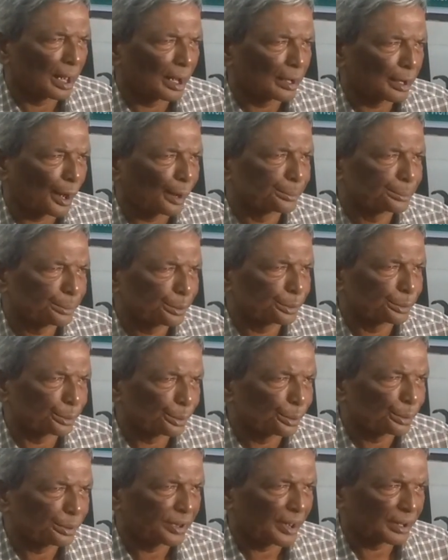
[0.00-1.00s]
come to
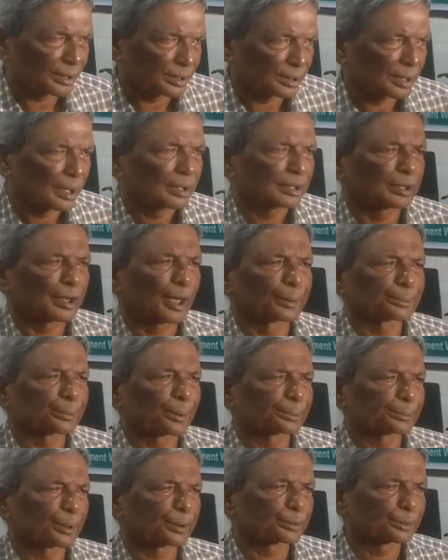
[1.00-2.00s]
know that some
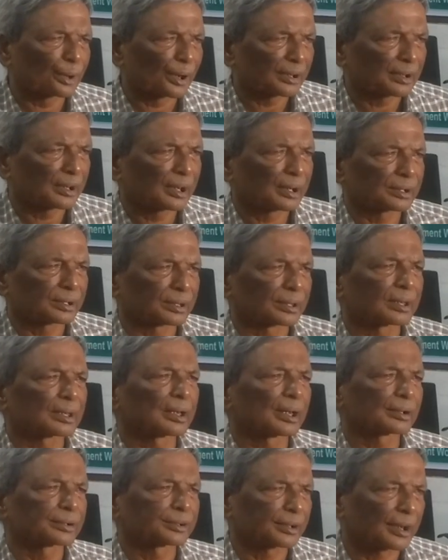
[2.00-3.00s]
of the workers, they
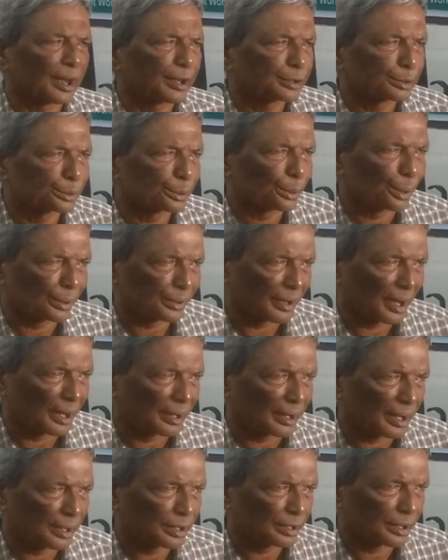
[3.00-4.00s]
are trying to
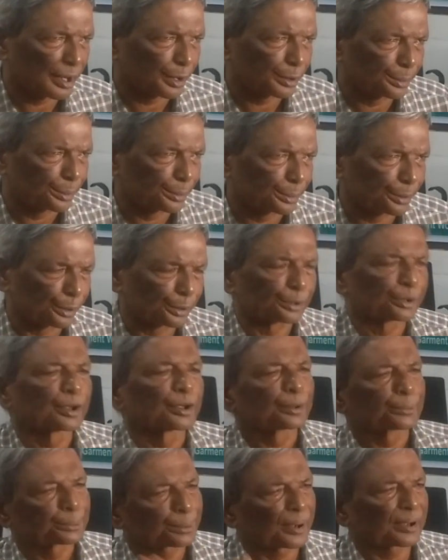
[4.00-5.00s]
organize the union,
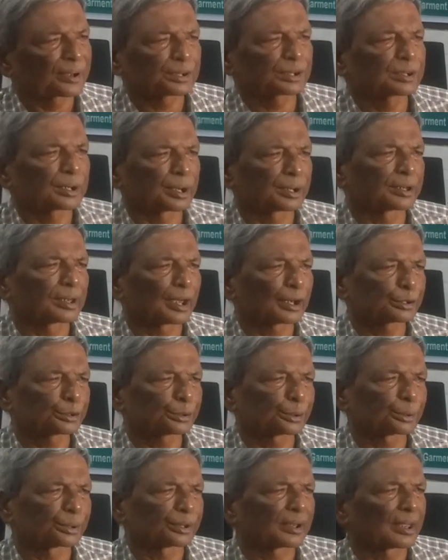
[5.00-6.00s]
first
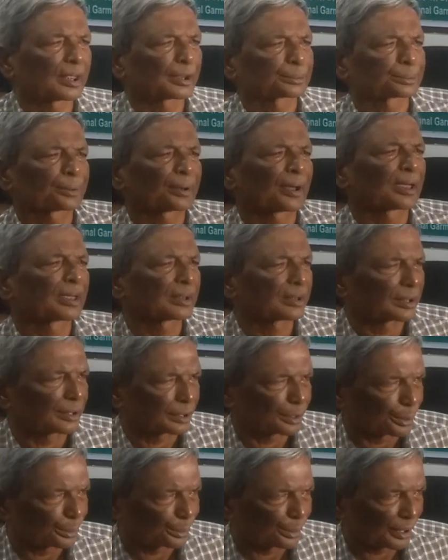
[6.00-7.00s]
reaction, they are firing
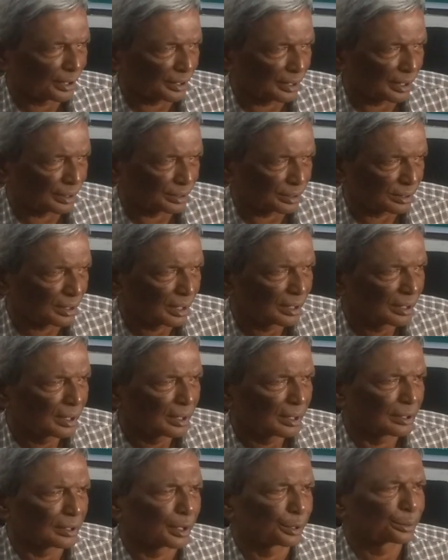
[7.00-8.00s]
the workers.
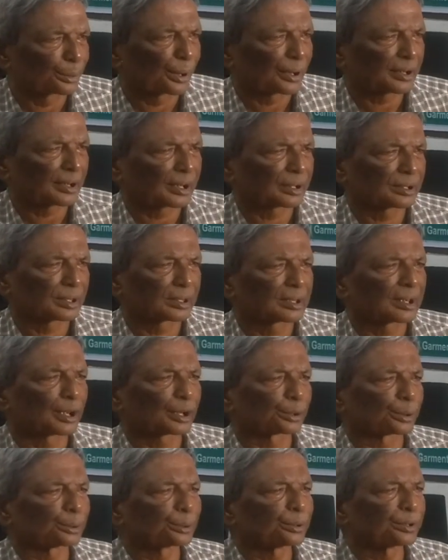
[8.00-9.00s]
The workers, they are
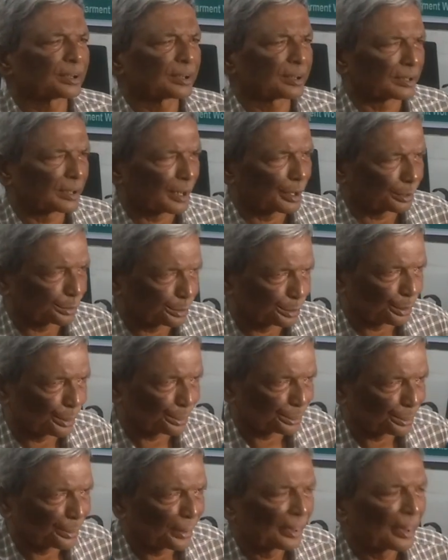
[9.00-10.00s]
losing their job.
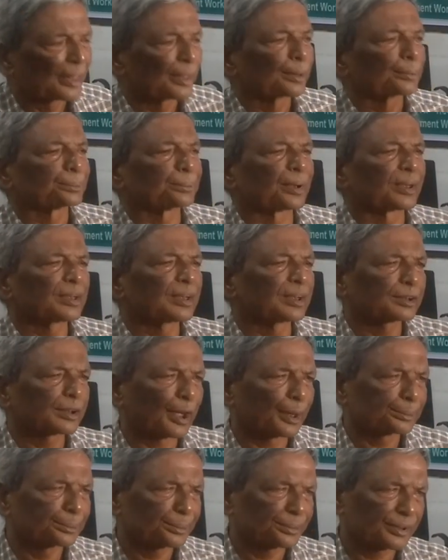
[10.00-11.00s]
Many
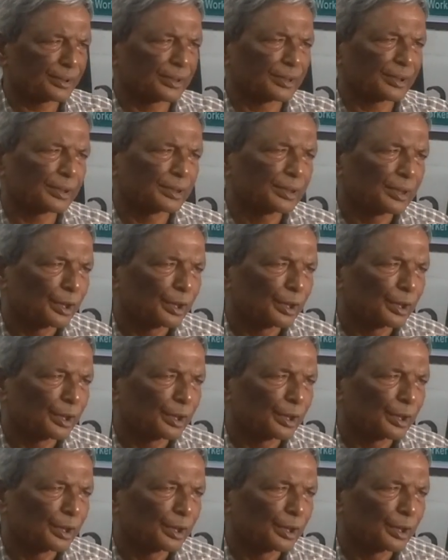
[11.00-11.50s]
times the